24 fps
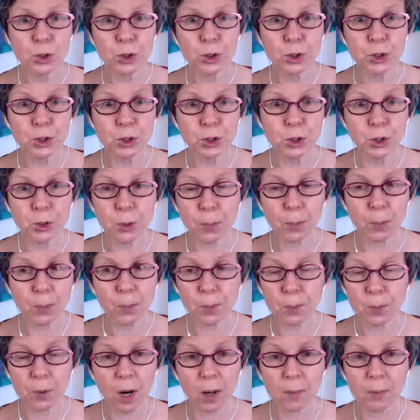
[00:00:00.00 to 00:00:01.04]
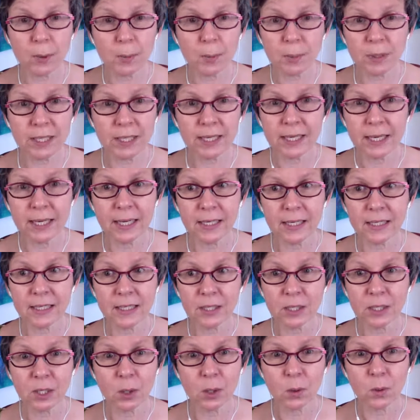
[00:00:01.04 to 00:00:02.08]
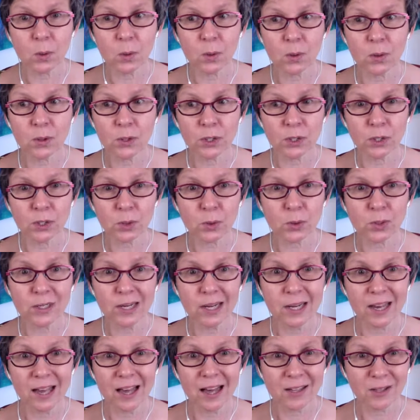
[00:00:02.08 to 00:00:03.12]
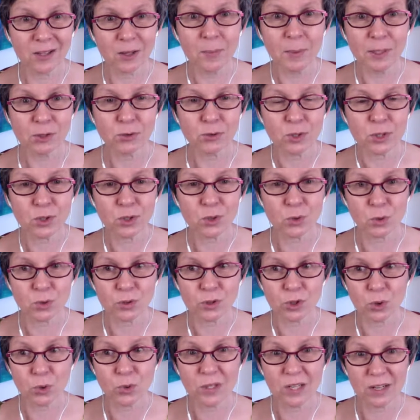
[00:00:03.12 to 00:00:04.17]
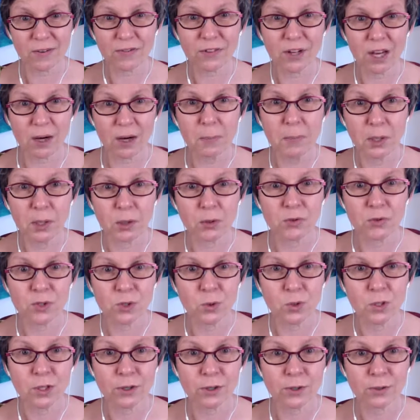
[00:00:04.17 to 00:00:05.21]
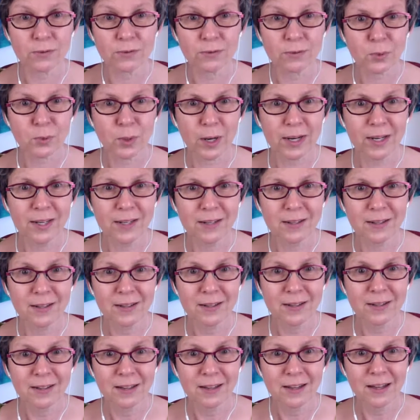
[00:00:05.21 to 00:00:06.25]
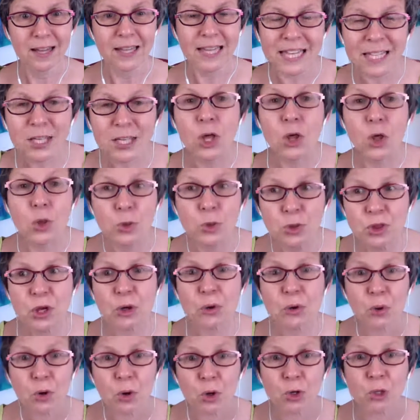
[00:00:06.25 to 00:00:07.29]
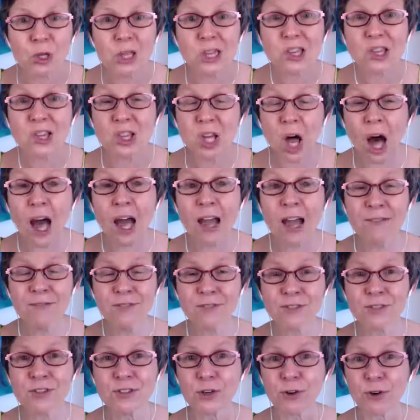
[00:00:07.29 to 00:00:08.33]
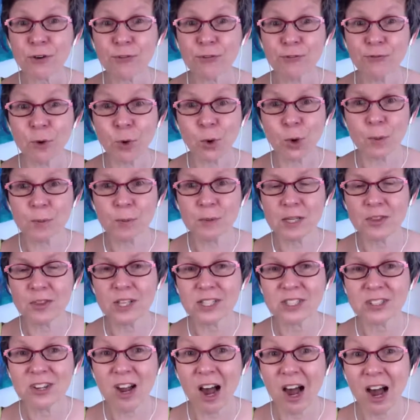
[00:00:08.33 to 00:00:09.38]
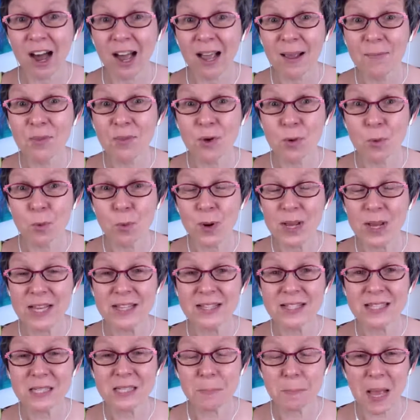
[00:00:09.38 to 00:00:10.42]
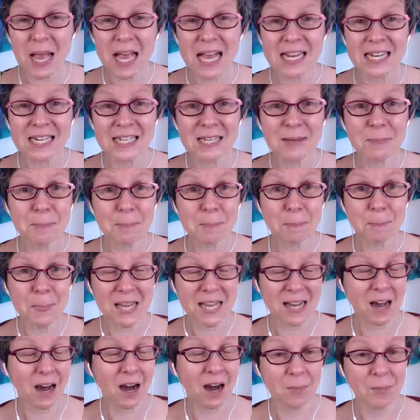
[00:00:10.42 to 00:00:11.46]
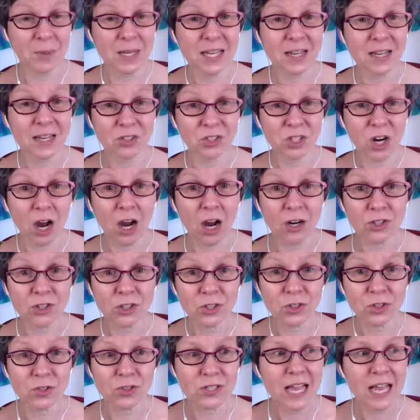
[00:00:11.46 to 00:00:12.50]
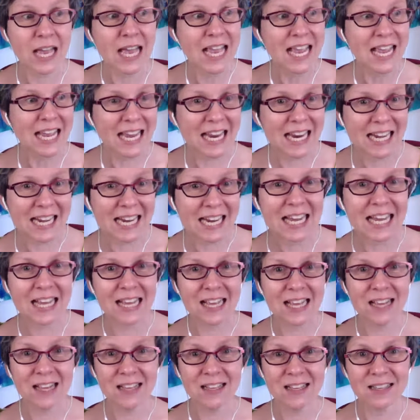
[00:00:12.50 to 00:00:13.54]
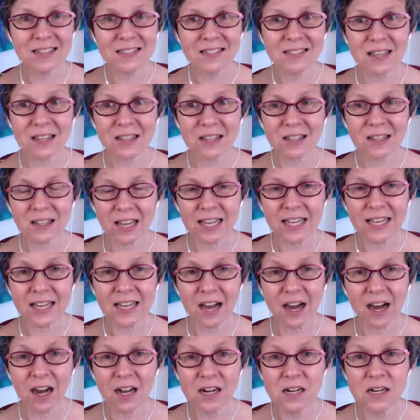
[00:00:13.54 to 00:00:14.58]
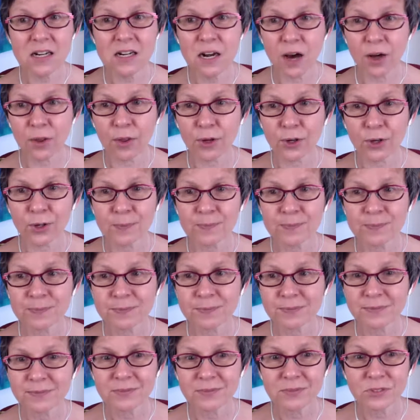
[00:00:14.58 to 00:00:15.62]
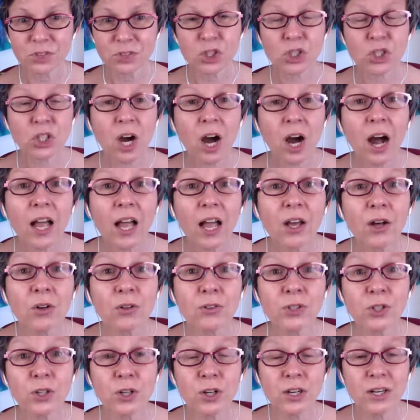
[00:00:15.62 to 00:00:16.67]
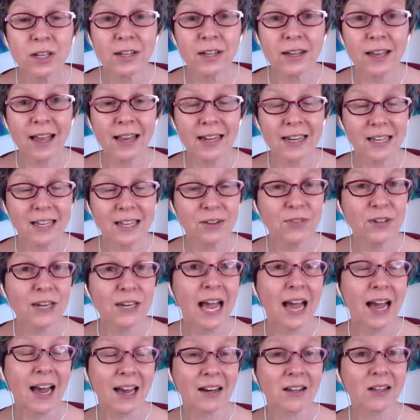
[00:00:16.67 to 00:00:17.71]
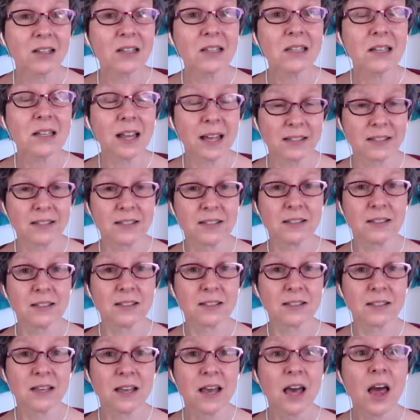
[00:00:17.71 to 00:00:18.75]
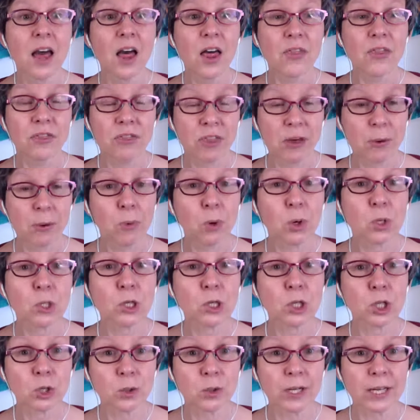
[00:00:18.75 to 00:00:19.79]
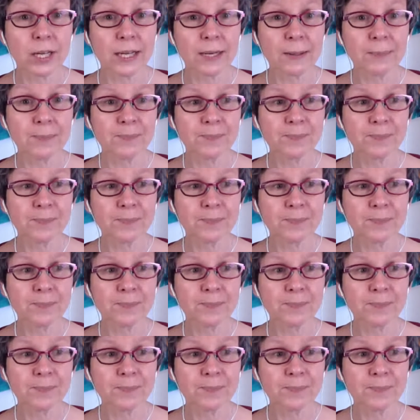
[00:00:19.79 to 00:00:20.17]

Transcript: you're probably you're an elementary school student, if not a middle schooler, right? Like, there are lives that are formed in the time that we spend becoming doctors. It is like another childhood and even adolescence that we're learning.